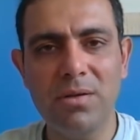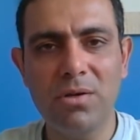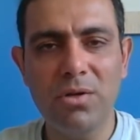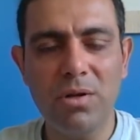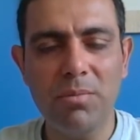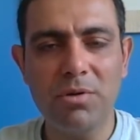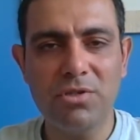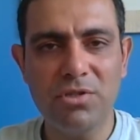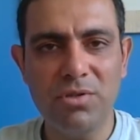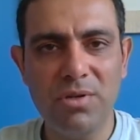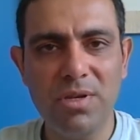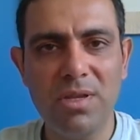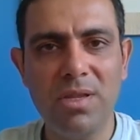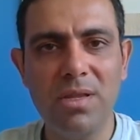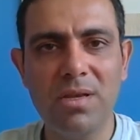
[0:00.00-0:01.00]
good
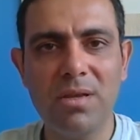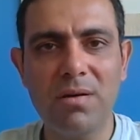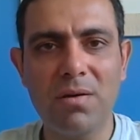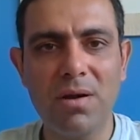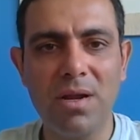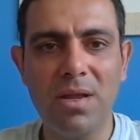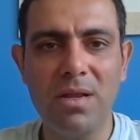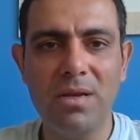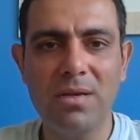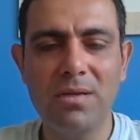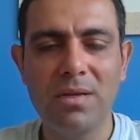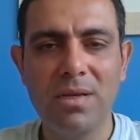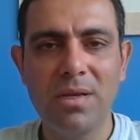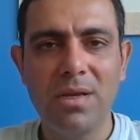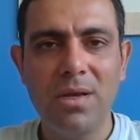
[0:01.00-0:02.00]
opportunity here, and
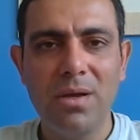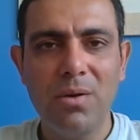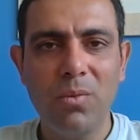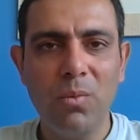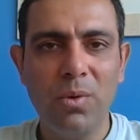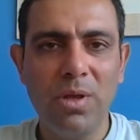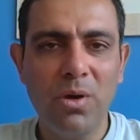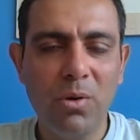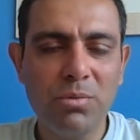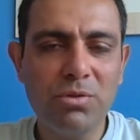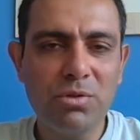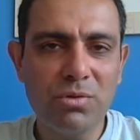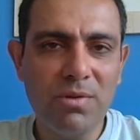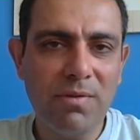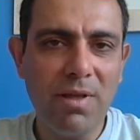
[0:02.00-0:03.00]
we hope
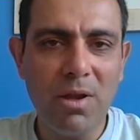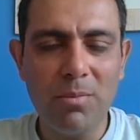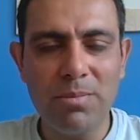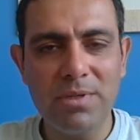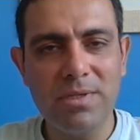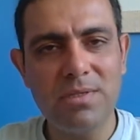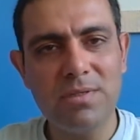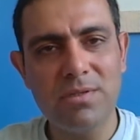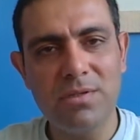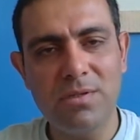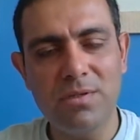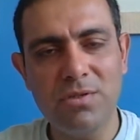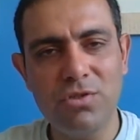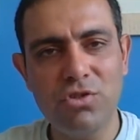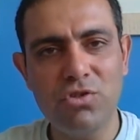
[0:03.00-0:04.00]
to develop it
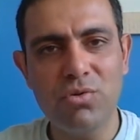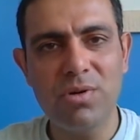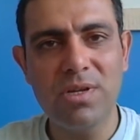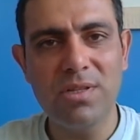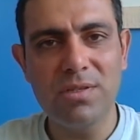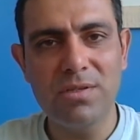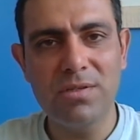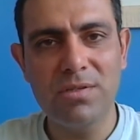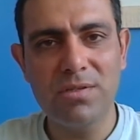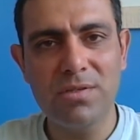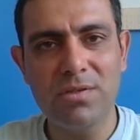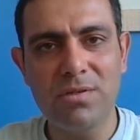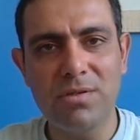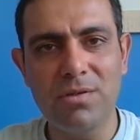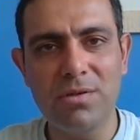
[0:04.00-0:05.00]
during
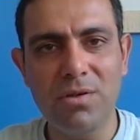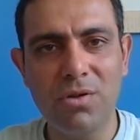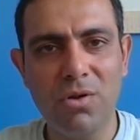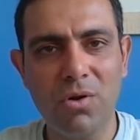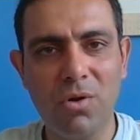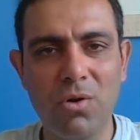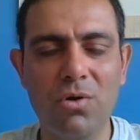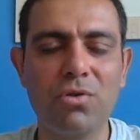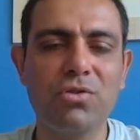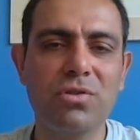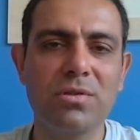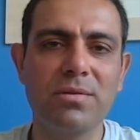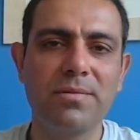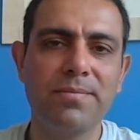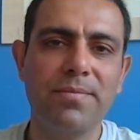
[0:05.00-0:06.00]
this
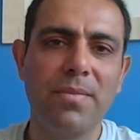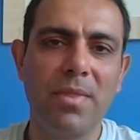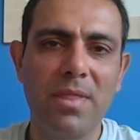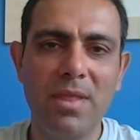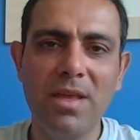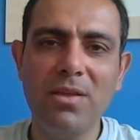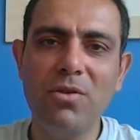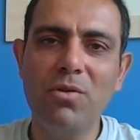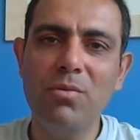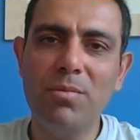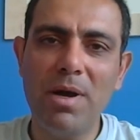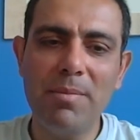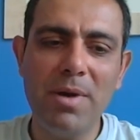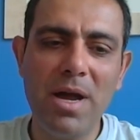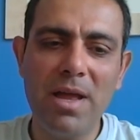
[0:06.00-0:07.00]
course. Thank you.
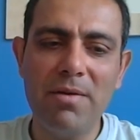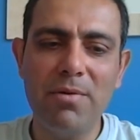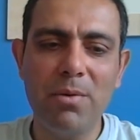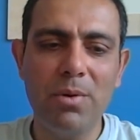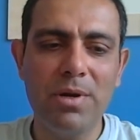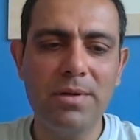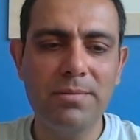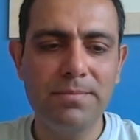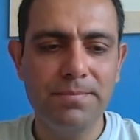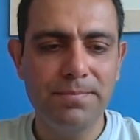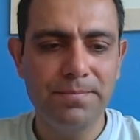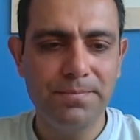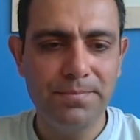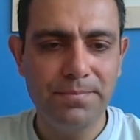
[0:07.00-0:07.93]
Bye bye, everyone.